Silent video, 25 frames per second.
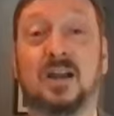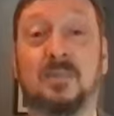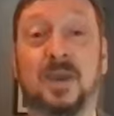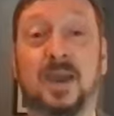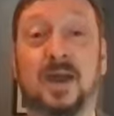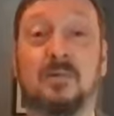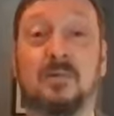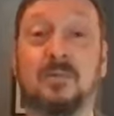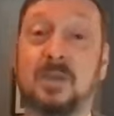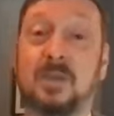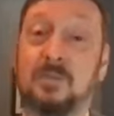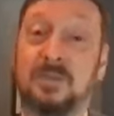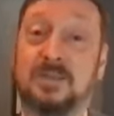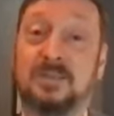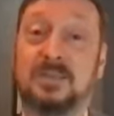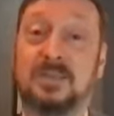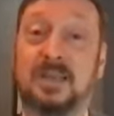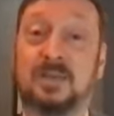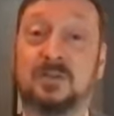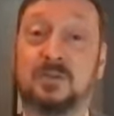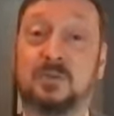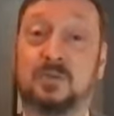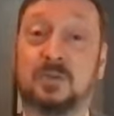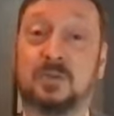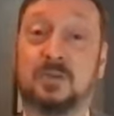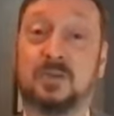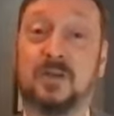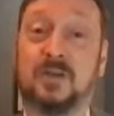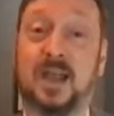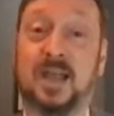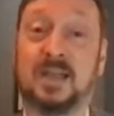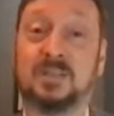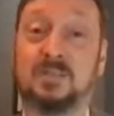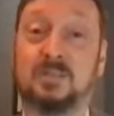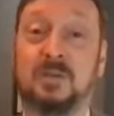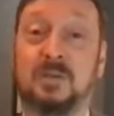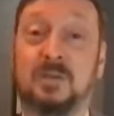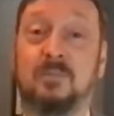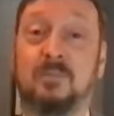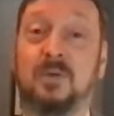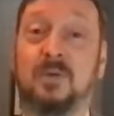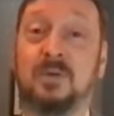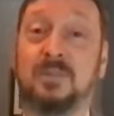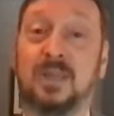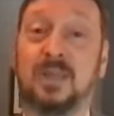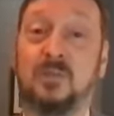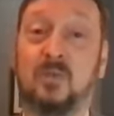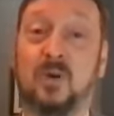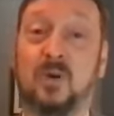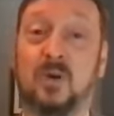about maybe sexual harassment, but
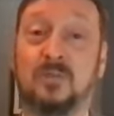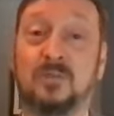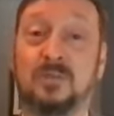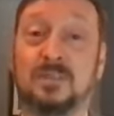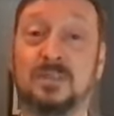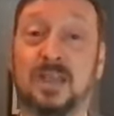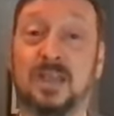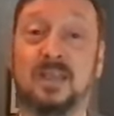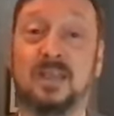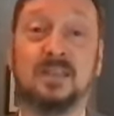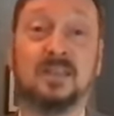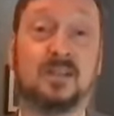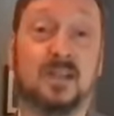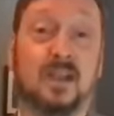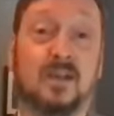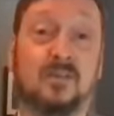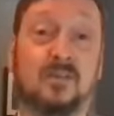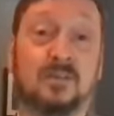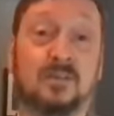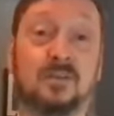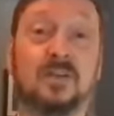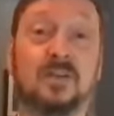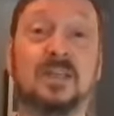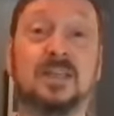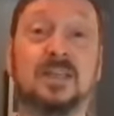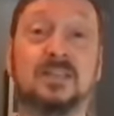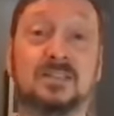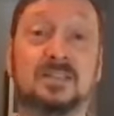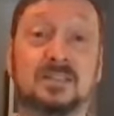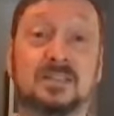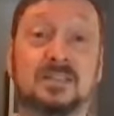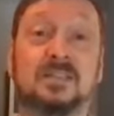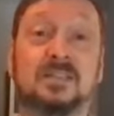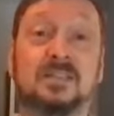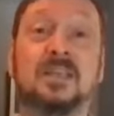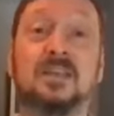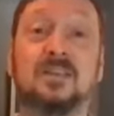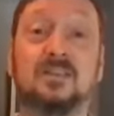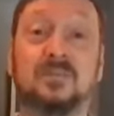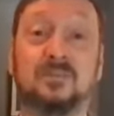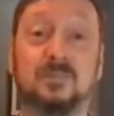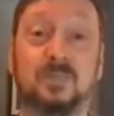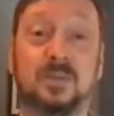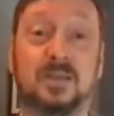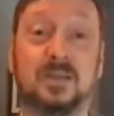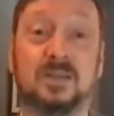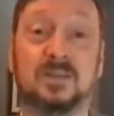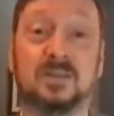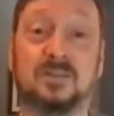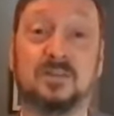they won't say the governor needs to leave
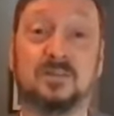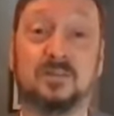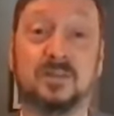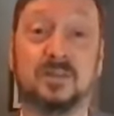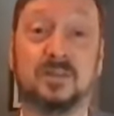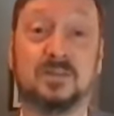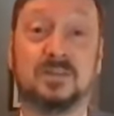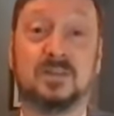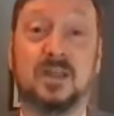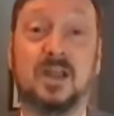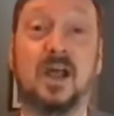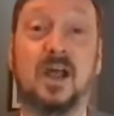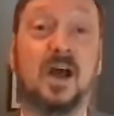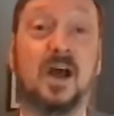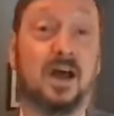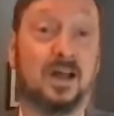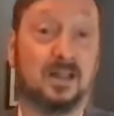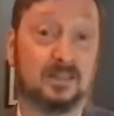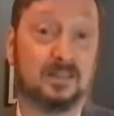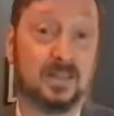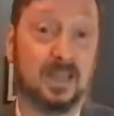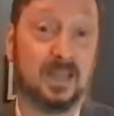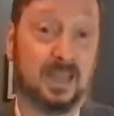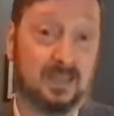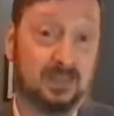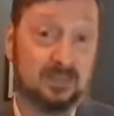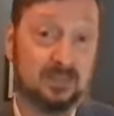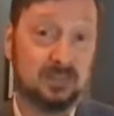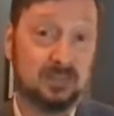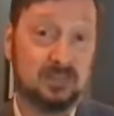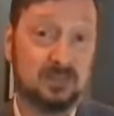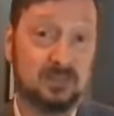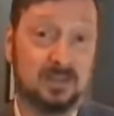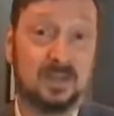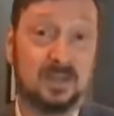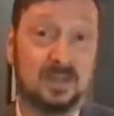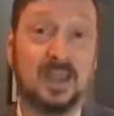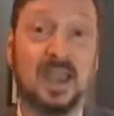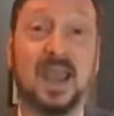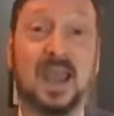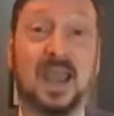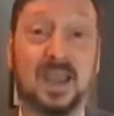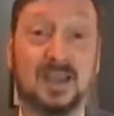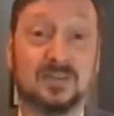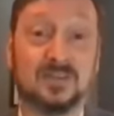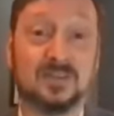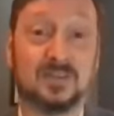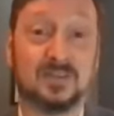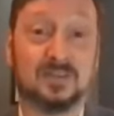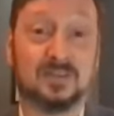because of his alleged
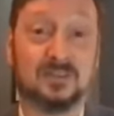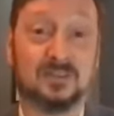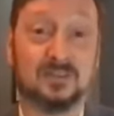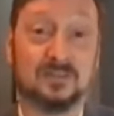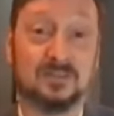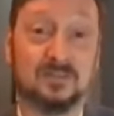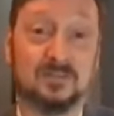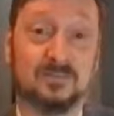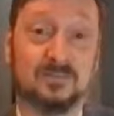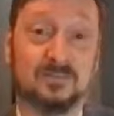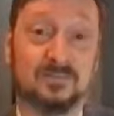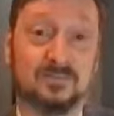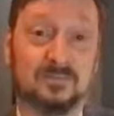actions.